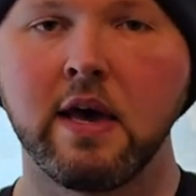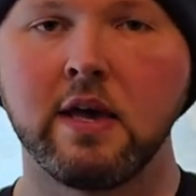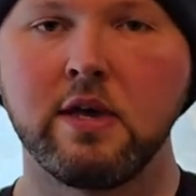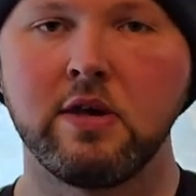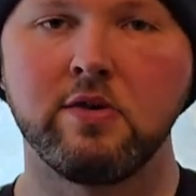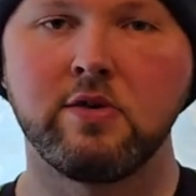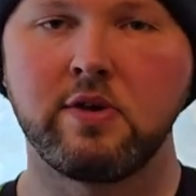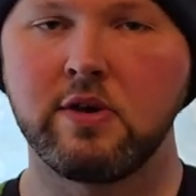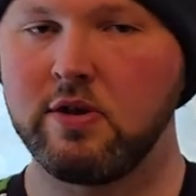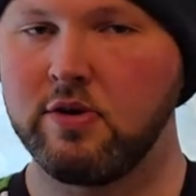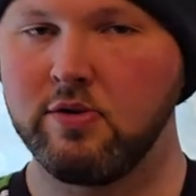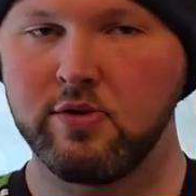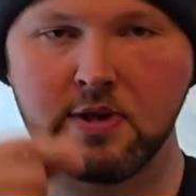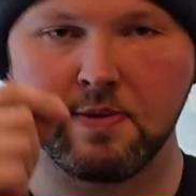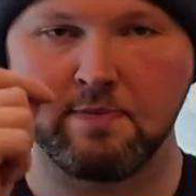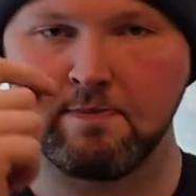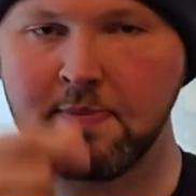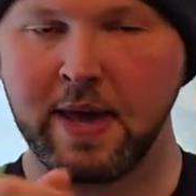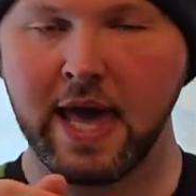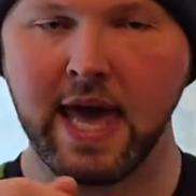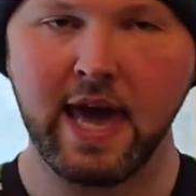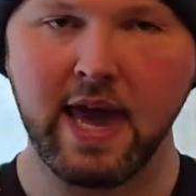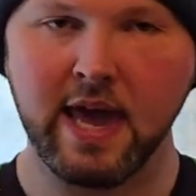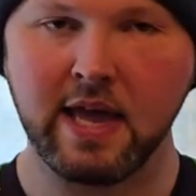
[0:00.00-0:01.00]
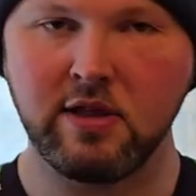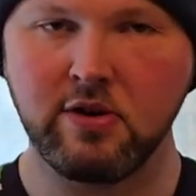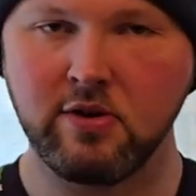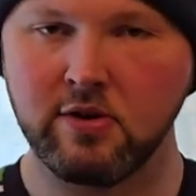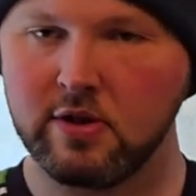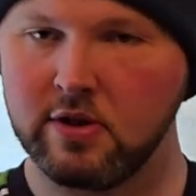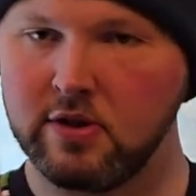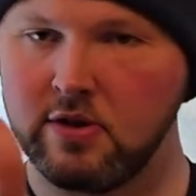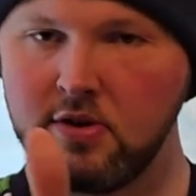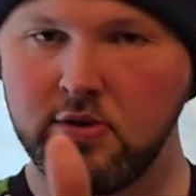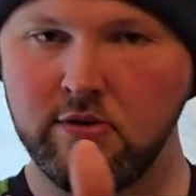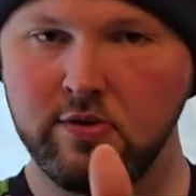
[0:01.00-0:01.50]
You can use a pen, you
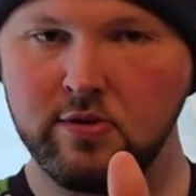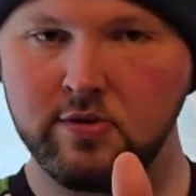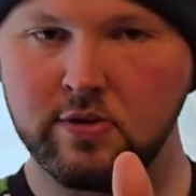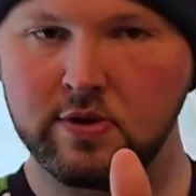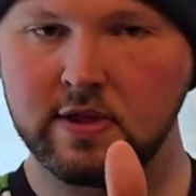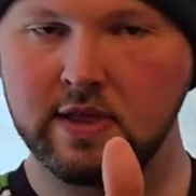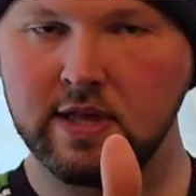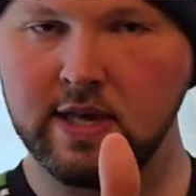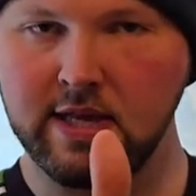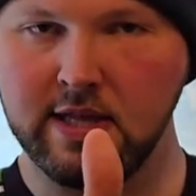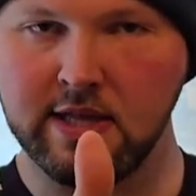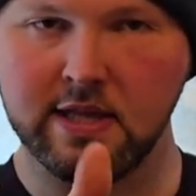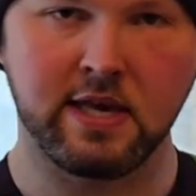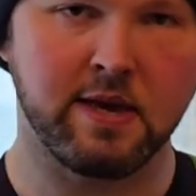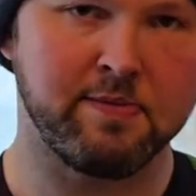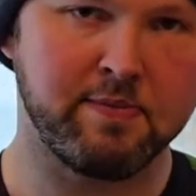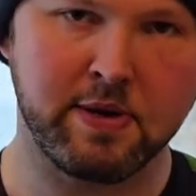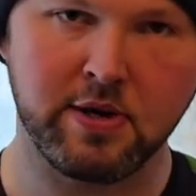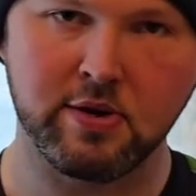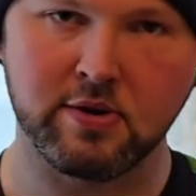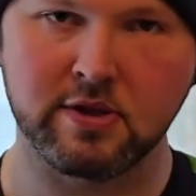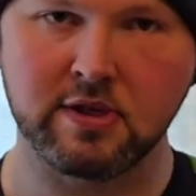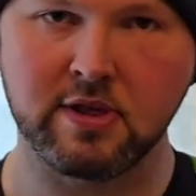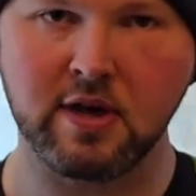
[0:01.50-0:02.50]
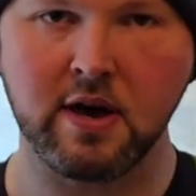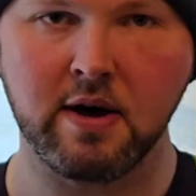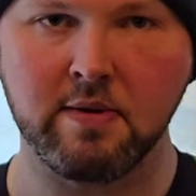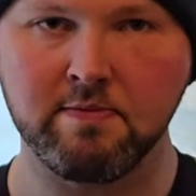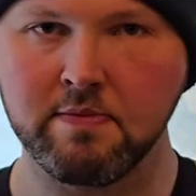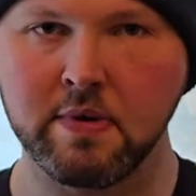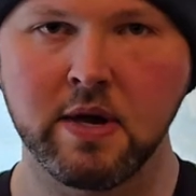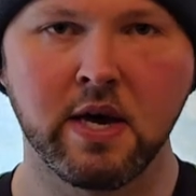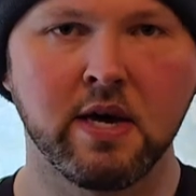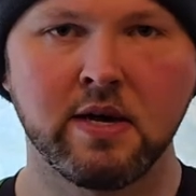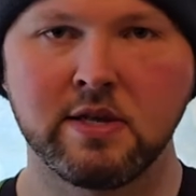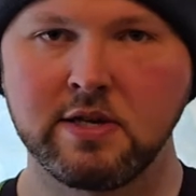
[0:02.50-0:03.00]
can use the tip of your
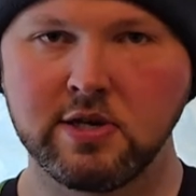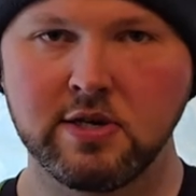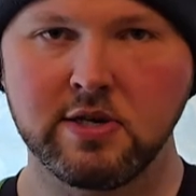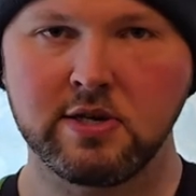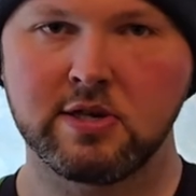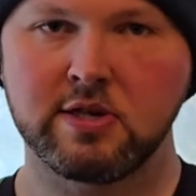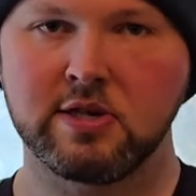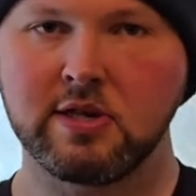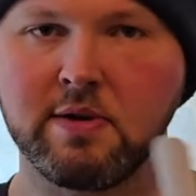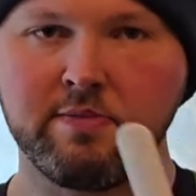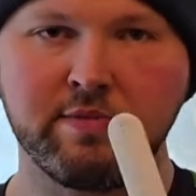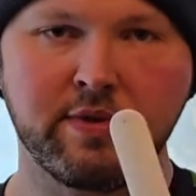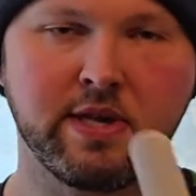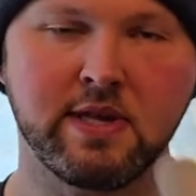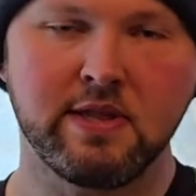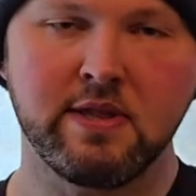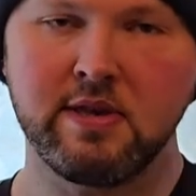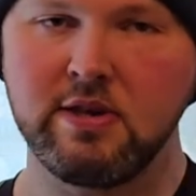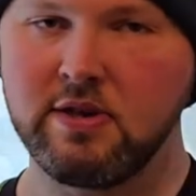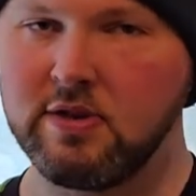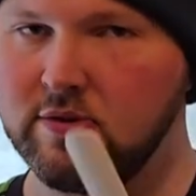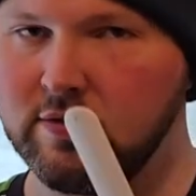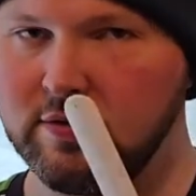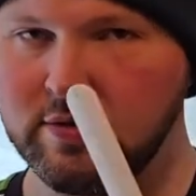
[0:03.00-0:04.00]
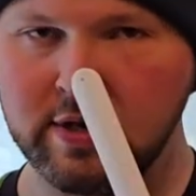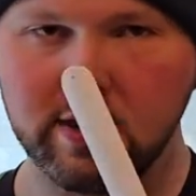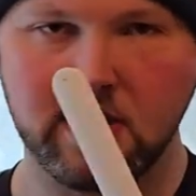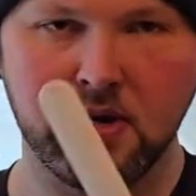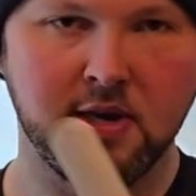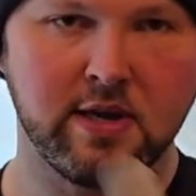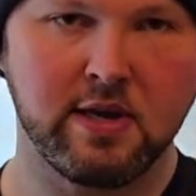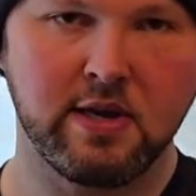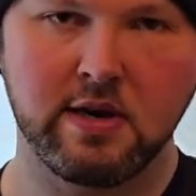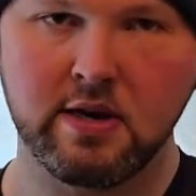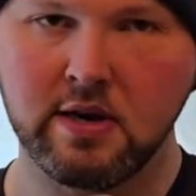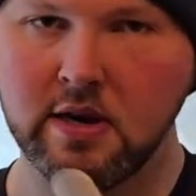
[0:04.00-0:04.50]
thumb, just something that you
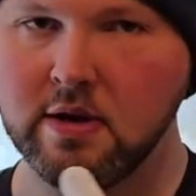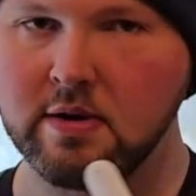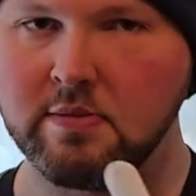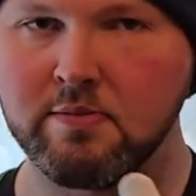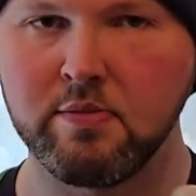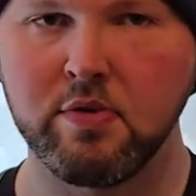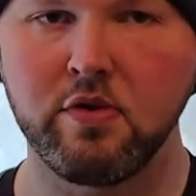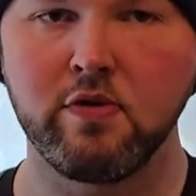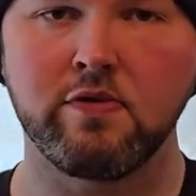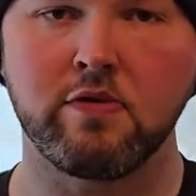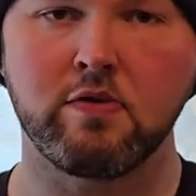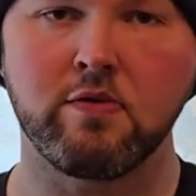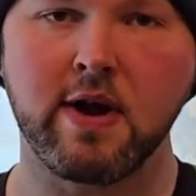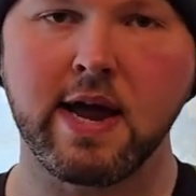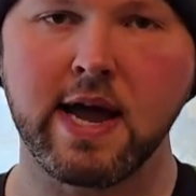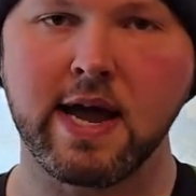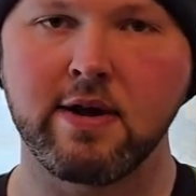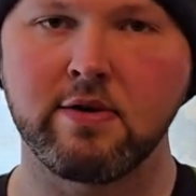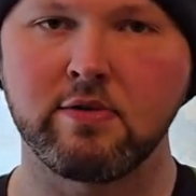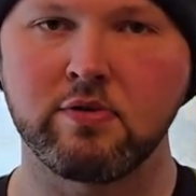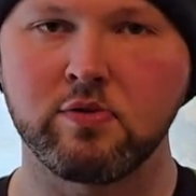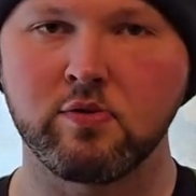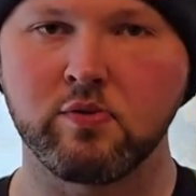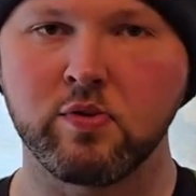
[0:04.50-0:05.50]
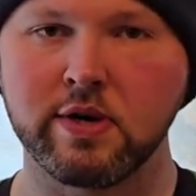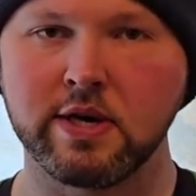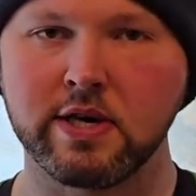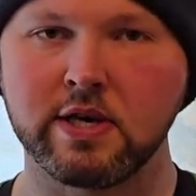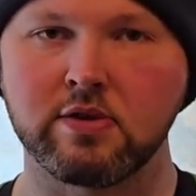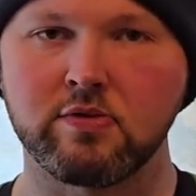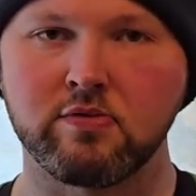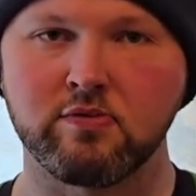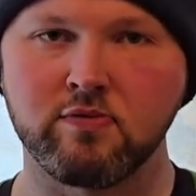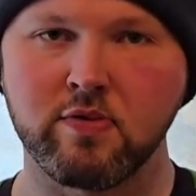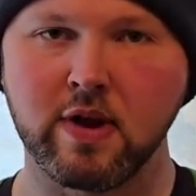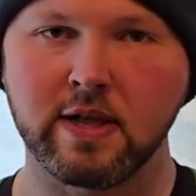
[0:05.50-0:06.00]
can move around
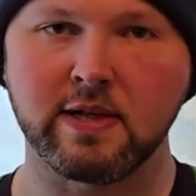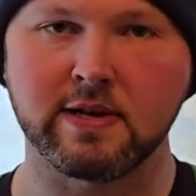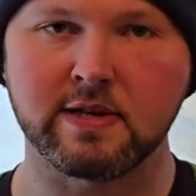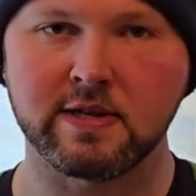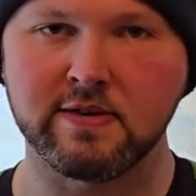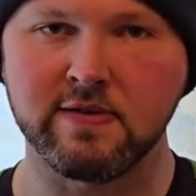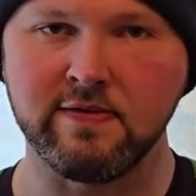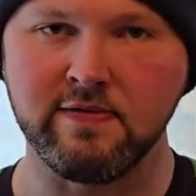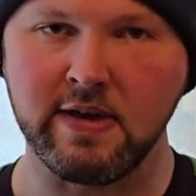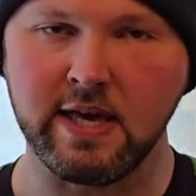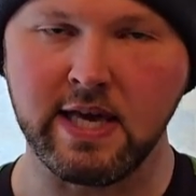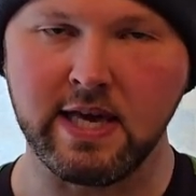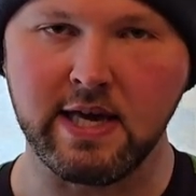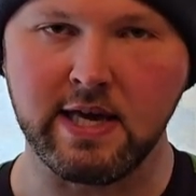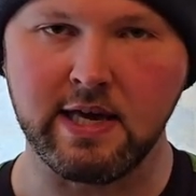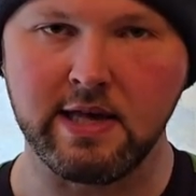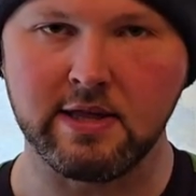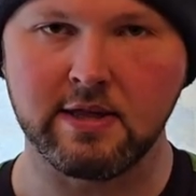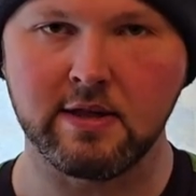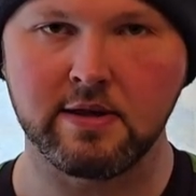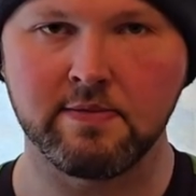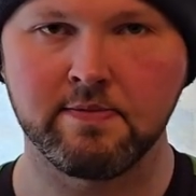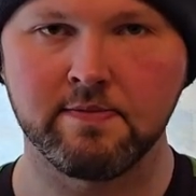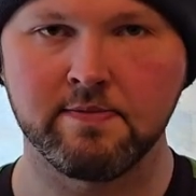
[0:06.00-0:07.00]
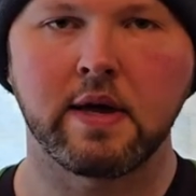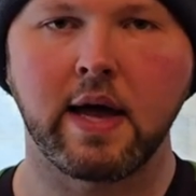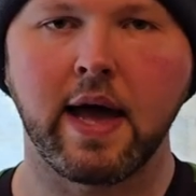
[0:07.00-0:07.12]
with relative ease.